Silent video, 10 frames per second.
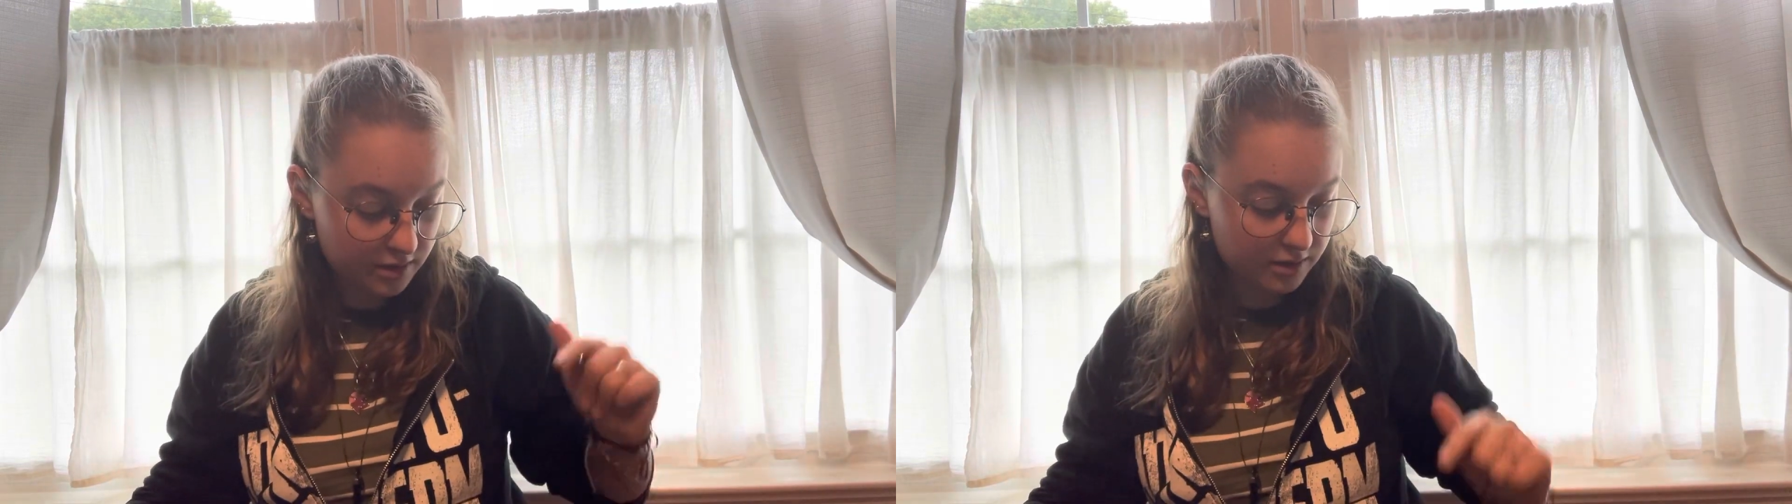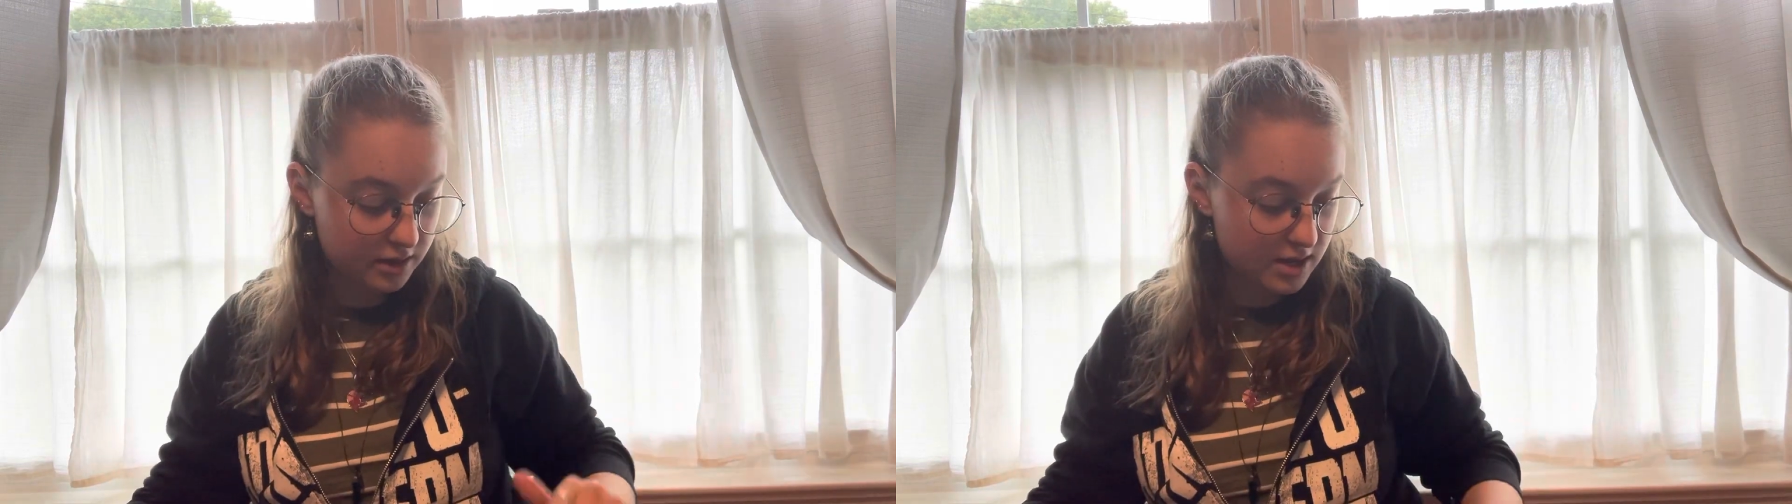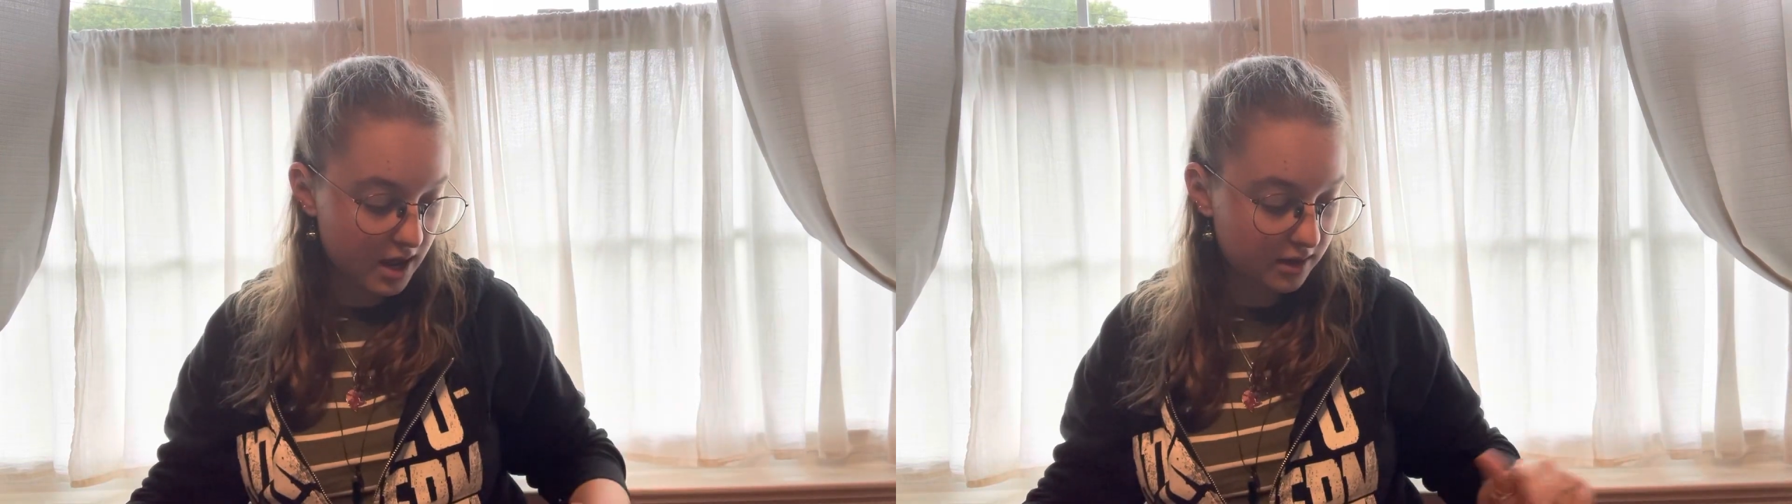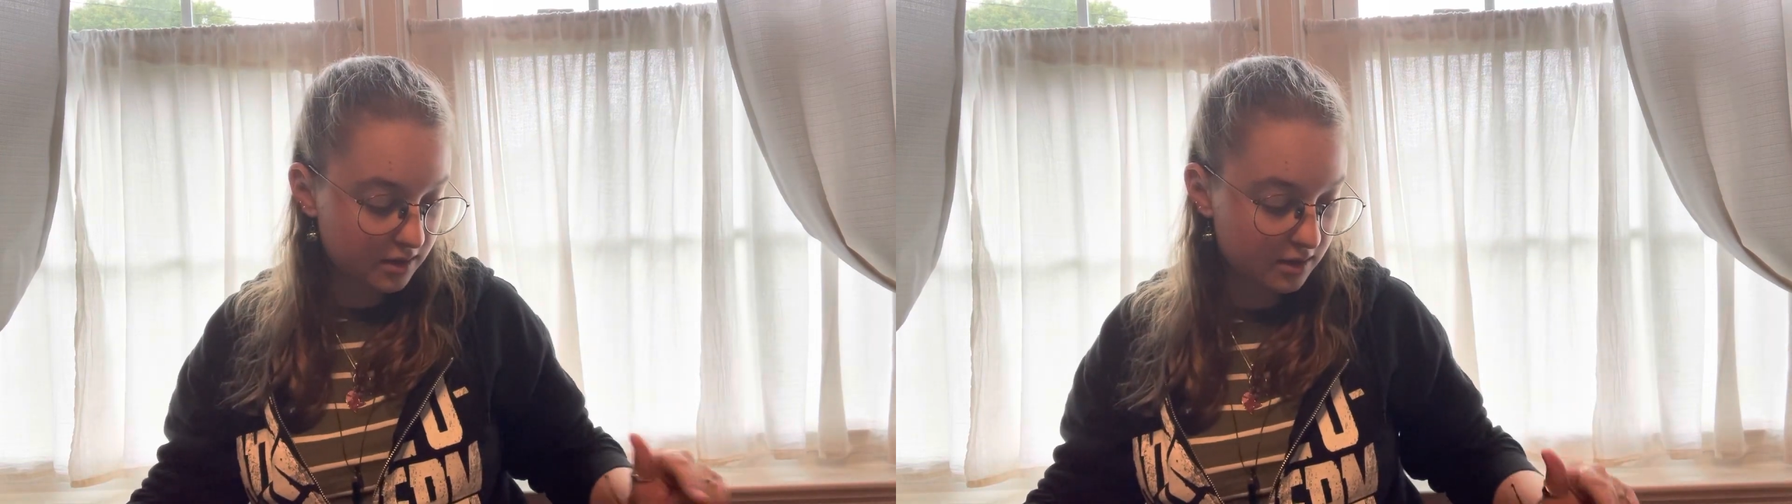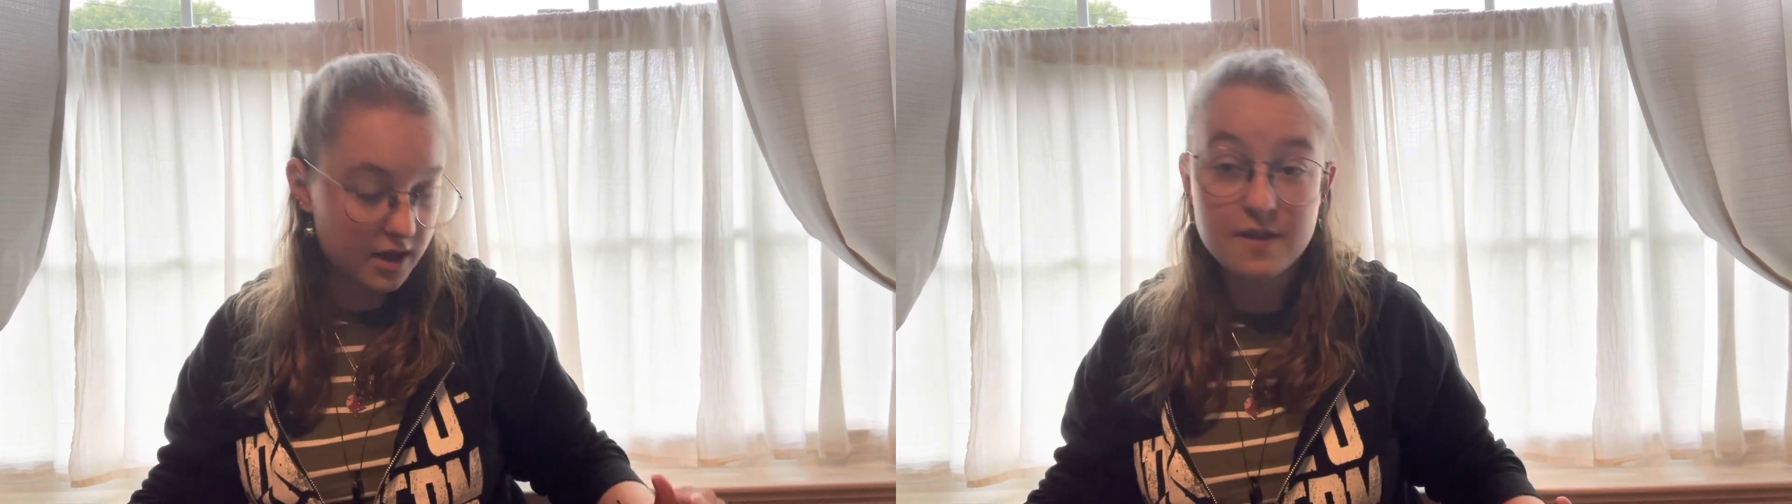the neck,
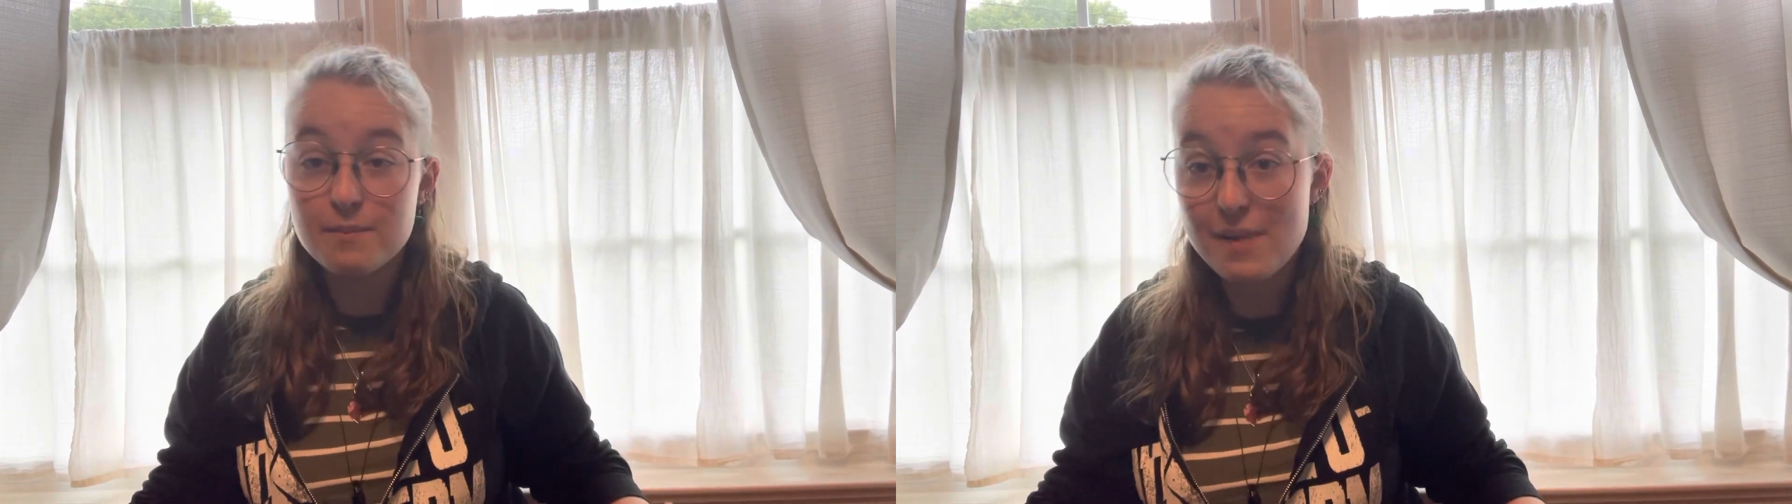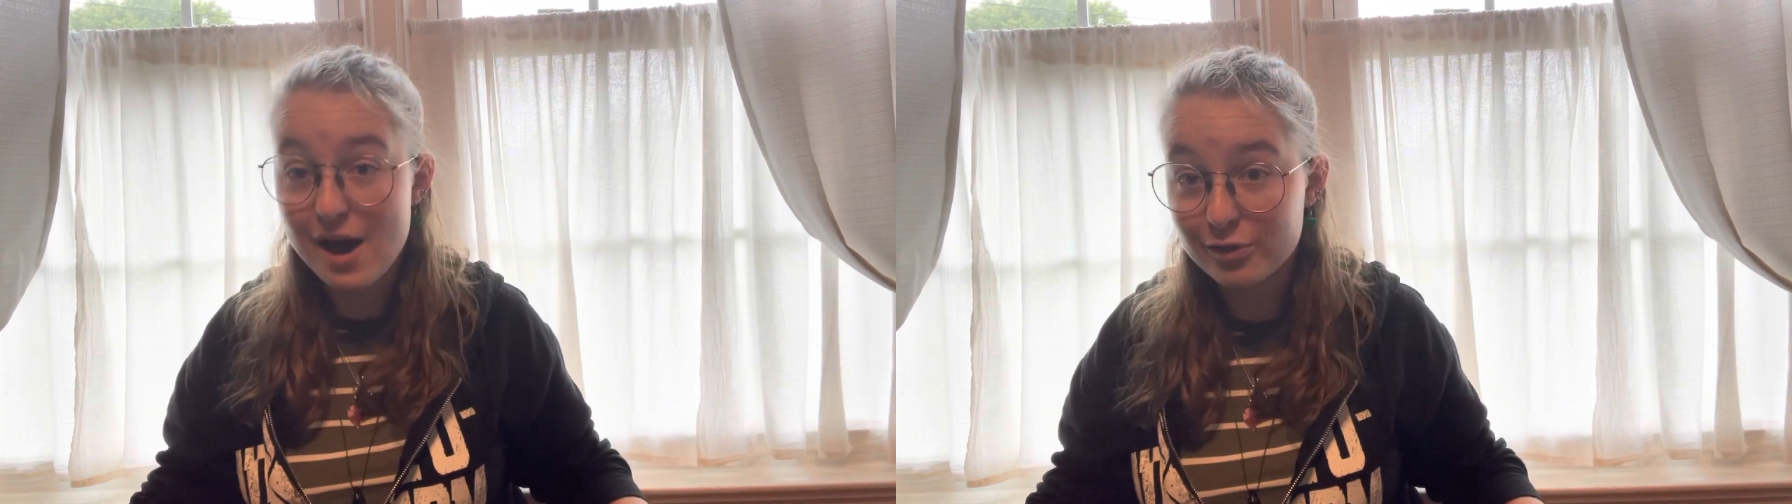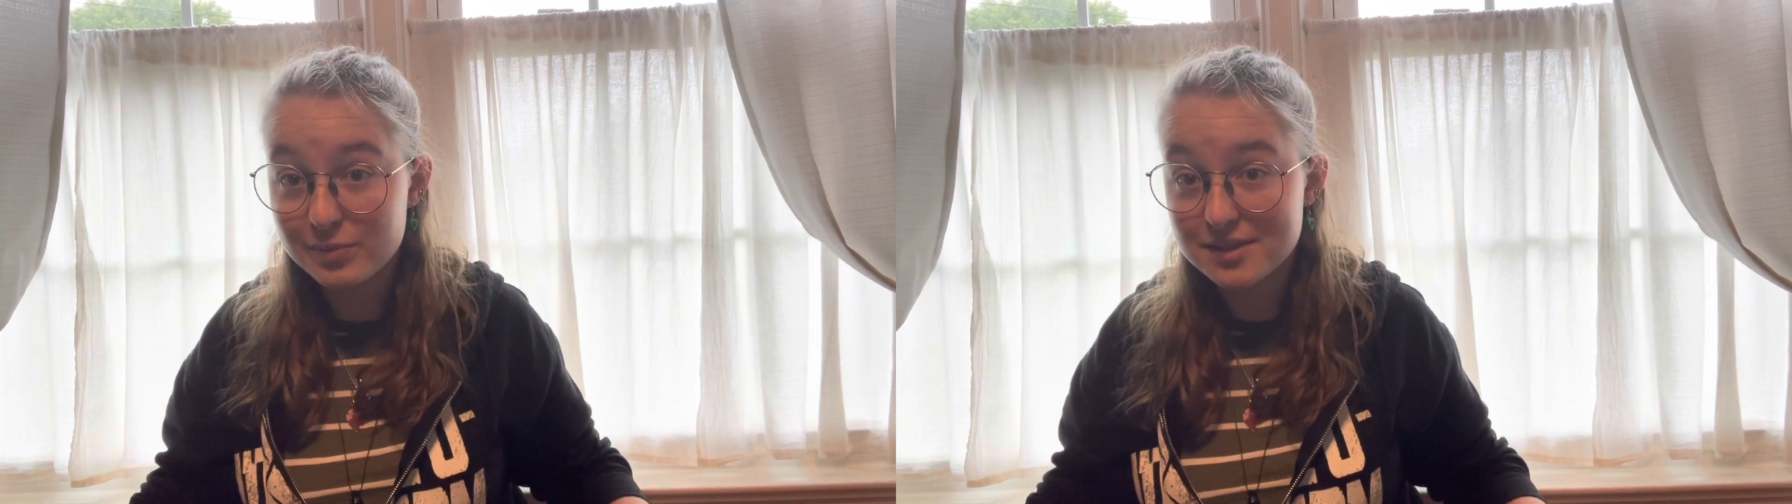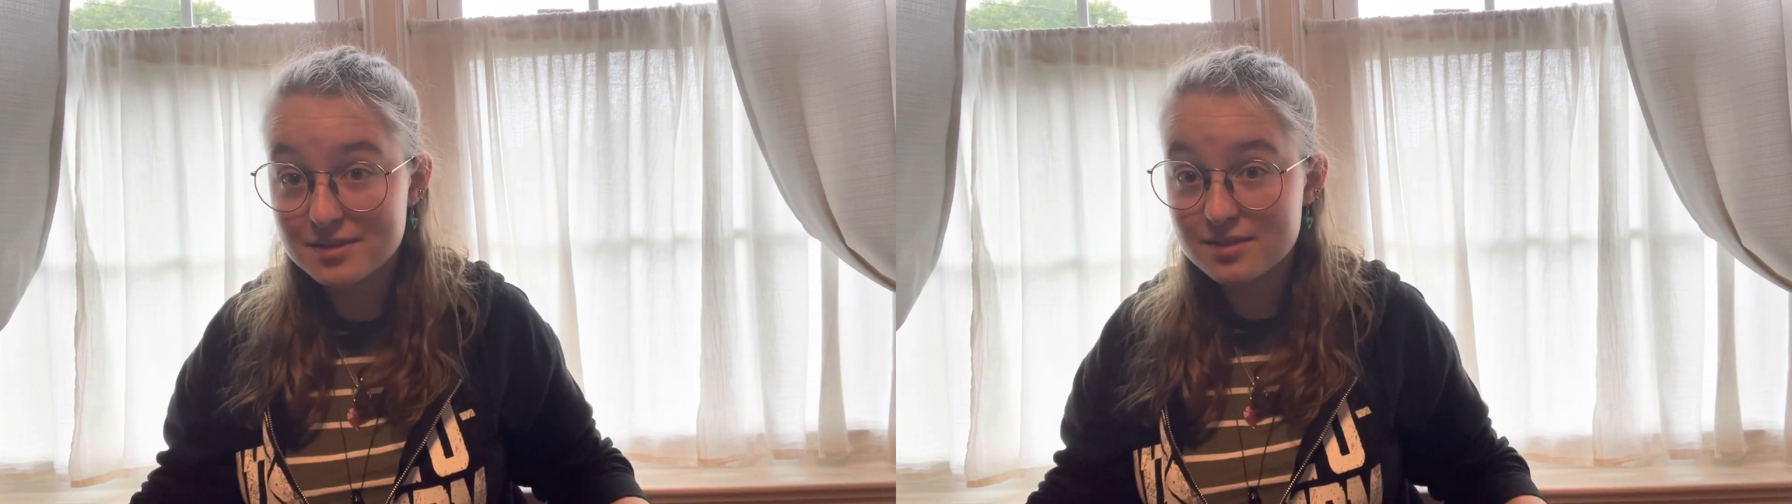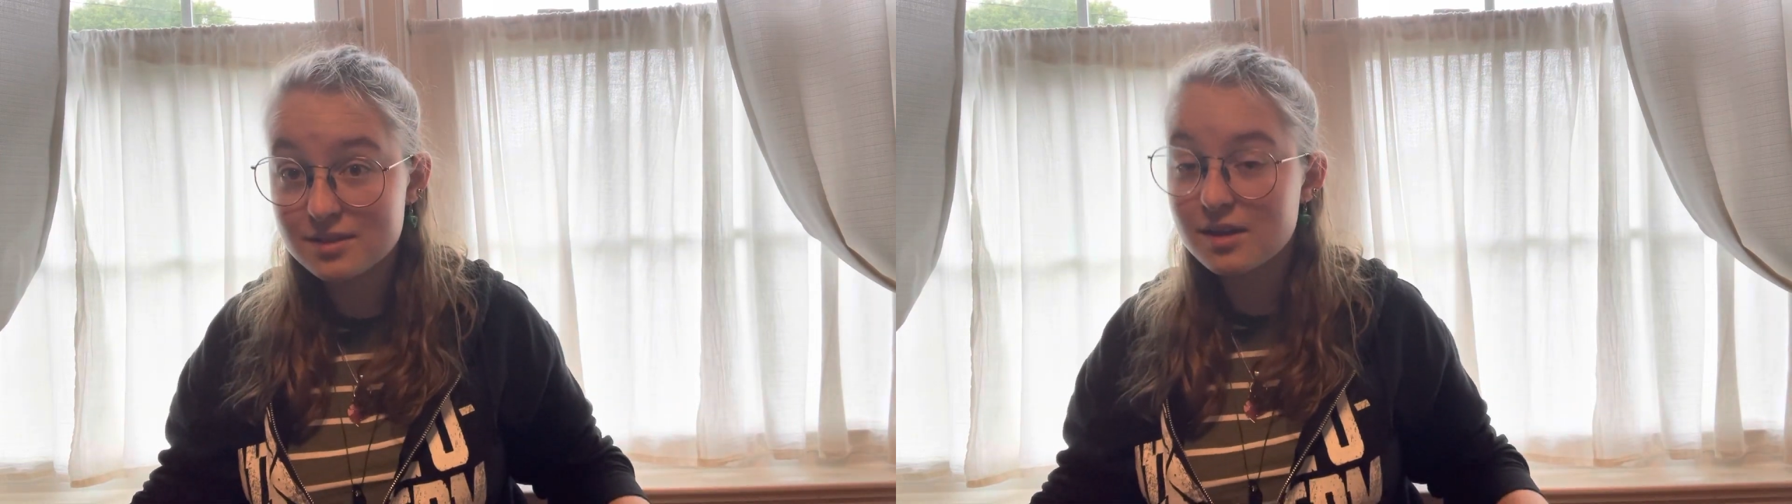and the mouthpiece.